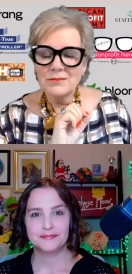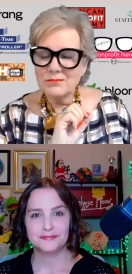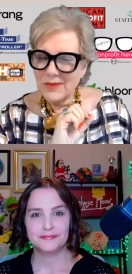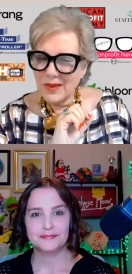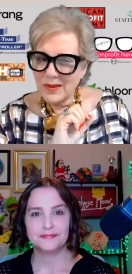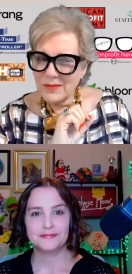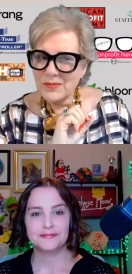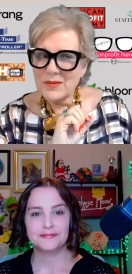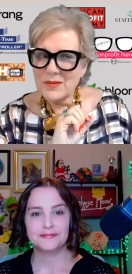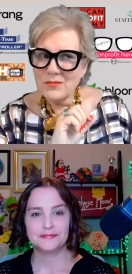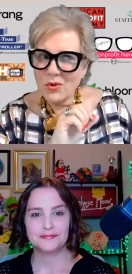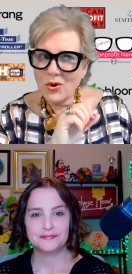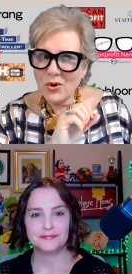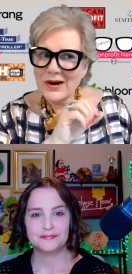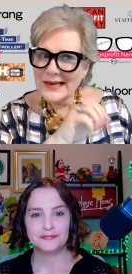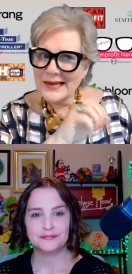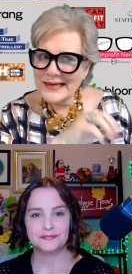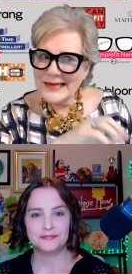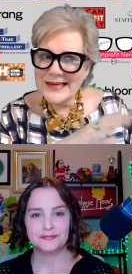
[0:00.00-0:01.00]
Speaker 1: maybe more
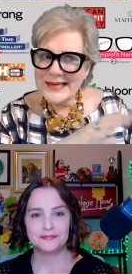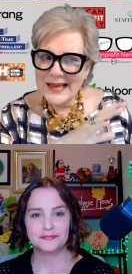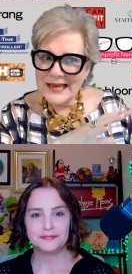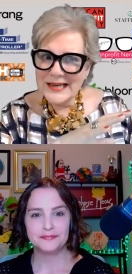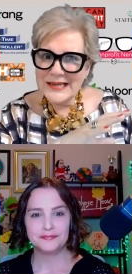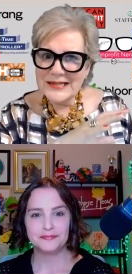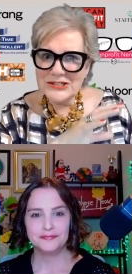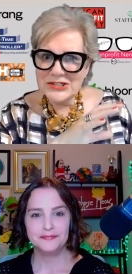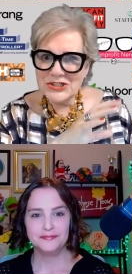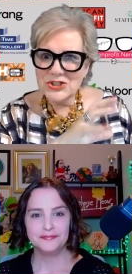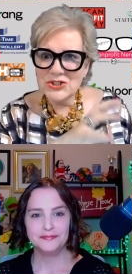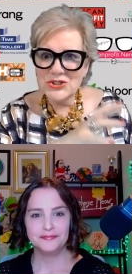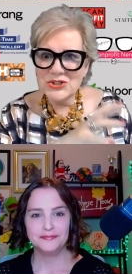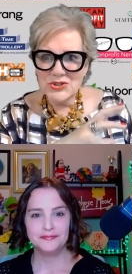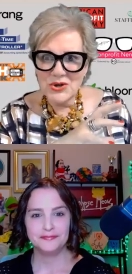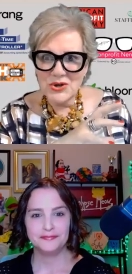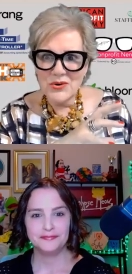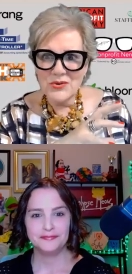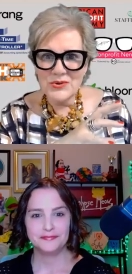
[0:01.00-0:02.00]
engaged
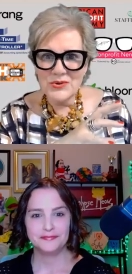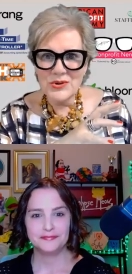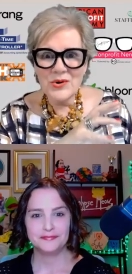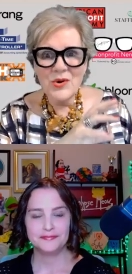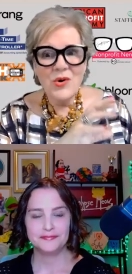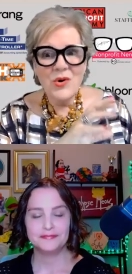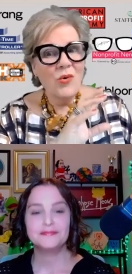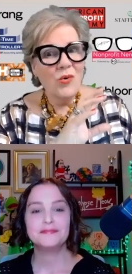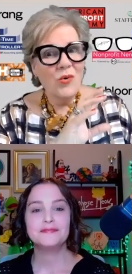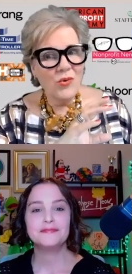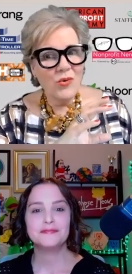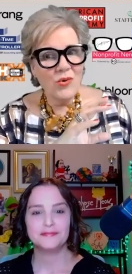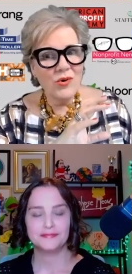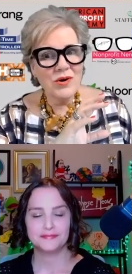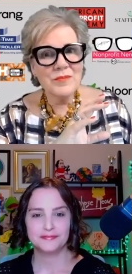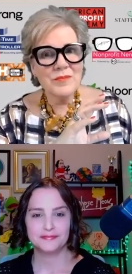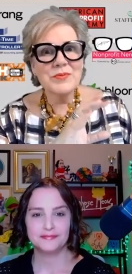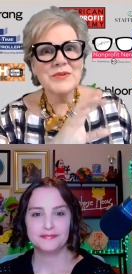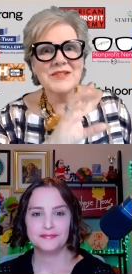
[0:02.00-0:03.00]
donor
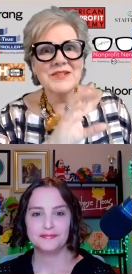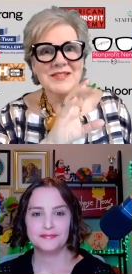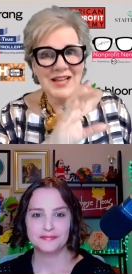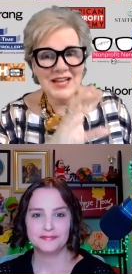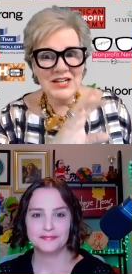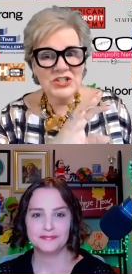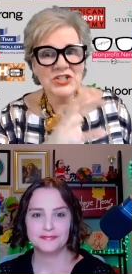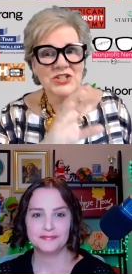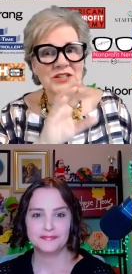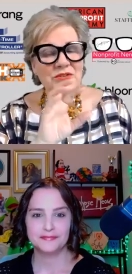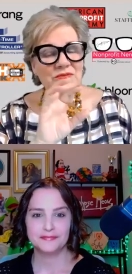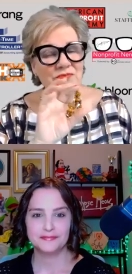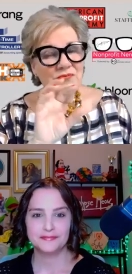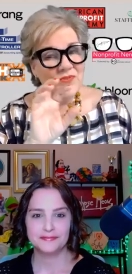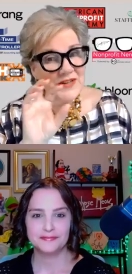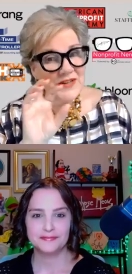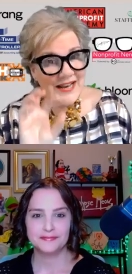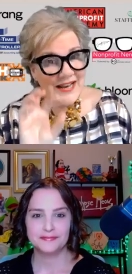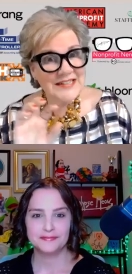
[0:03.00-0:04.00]
or potentially
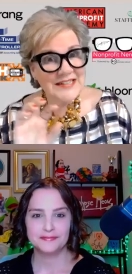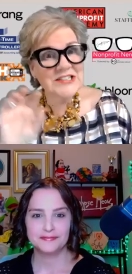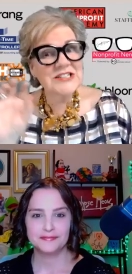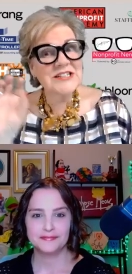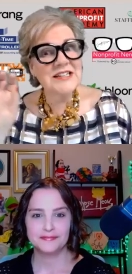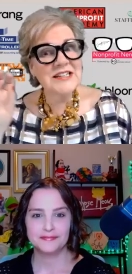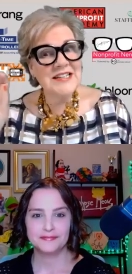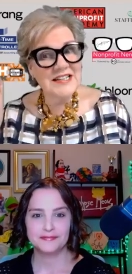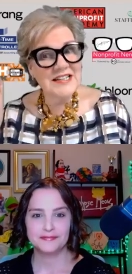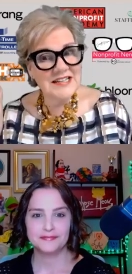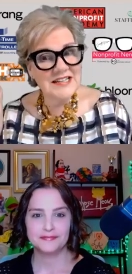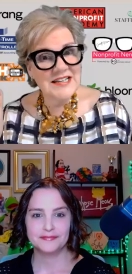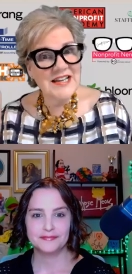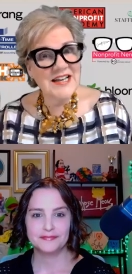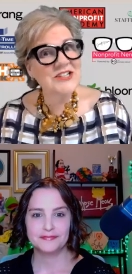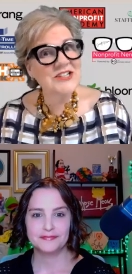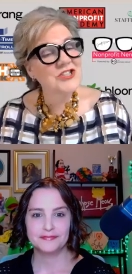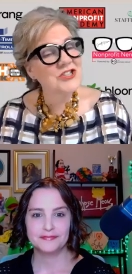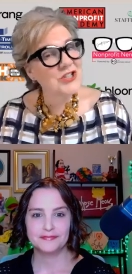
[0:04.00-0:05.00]
financially
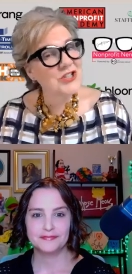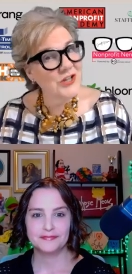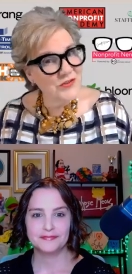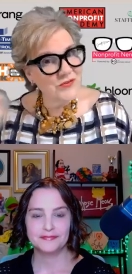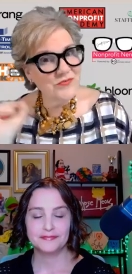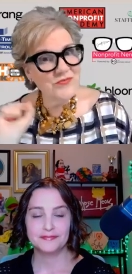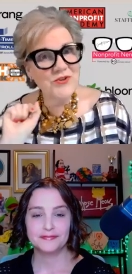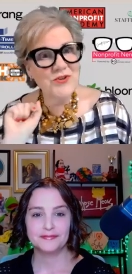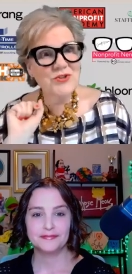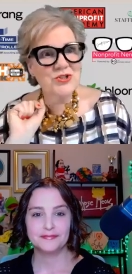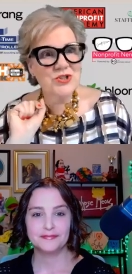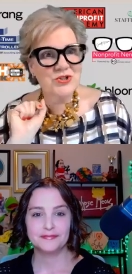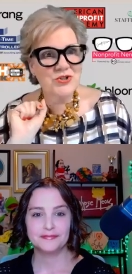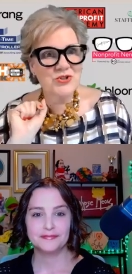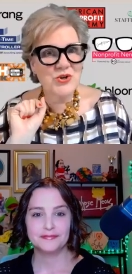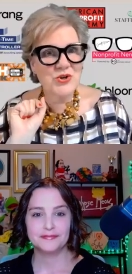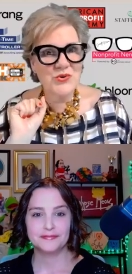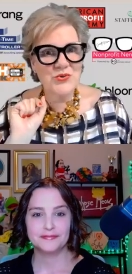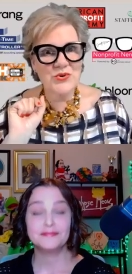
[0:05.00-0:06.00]
engaged in the future
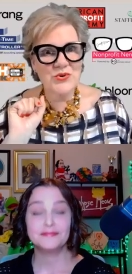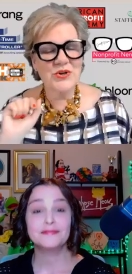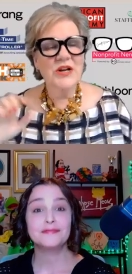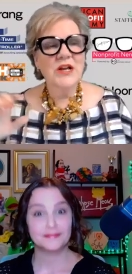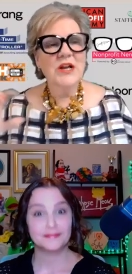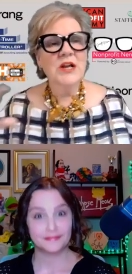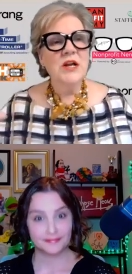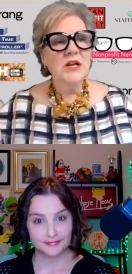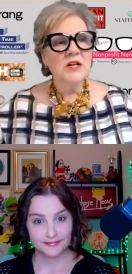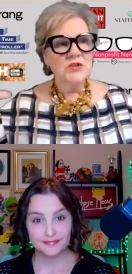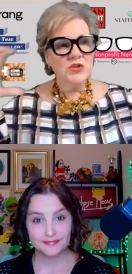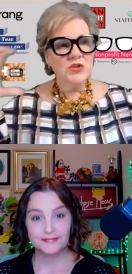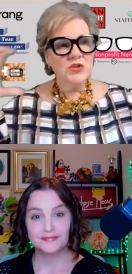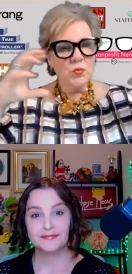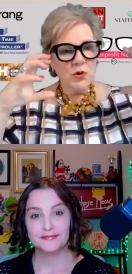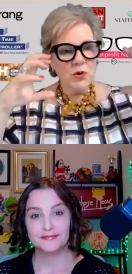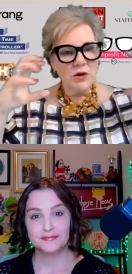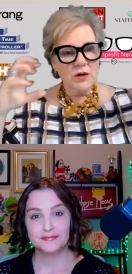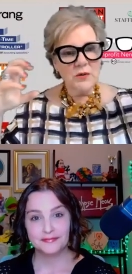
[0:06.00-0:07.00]
donor. So
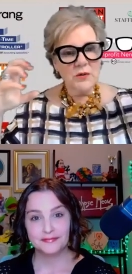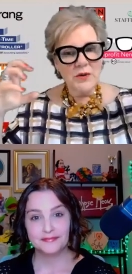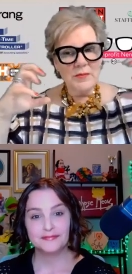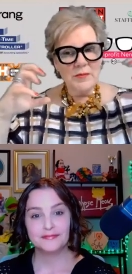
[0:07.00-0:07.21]
where do we